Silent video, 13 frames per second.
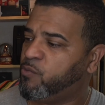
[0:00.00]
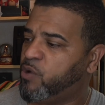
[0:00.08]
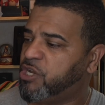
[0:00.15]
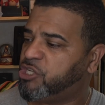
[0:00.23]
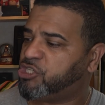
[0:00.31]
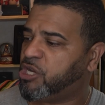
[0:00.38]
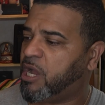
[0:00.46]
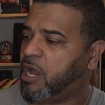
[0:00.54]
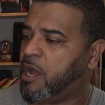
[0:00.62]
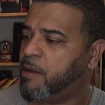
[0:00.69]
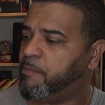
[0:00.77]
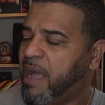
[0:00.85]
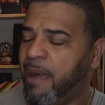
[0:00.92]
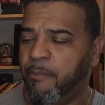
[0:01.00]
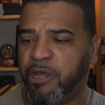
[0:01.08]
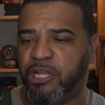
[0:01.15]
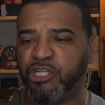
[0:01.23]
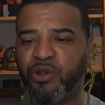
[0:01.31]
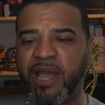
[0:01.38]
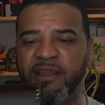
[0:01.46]
which I'm
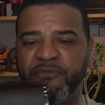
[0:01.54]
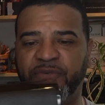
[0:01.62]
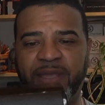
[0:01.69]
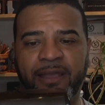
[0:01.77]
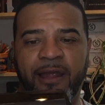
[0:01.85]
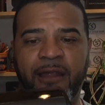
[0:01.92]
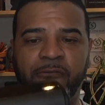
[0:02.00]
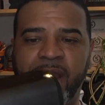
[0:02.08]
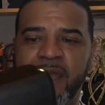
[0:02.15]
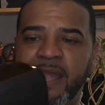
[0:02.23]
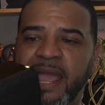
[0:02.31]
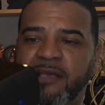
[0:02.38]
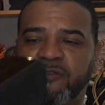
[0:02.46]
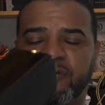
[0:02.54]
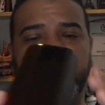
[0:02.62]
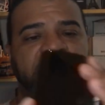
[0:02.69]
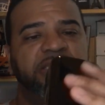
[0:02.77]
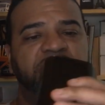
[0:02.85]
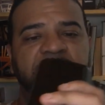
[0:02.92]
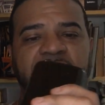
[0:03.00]
gonna try to figure out right now. So
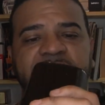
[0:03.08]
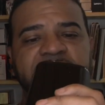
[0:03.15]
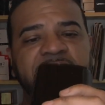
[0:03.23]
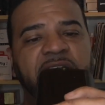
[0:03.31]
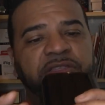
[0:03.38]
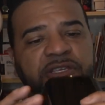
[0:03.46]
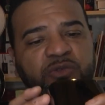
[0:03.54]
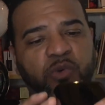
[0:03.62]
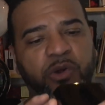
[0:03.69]
let's see how this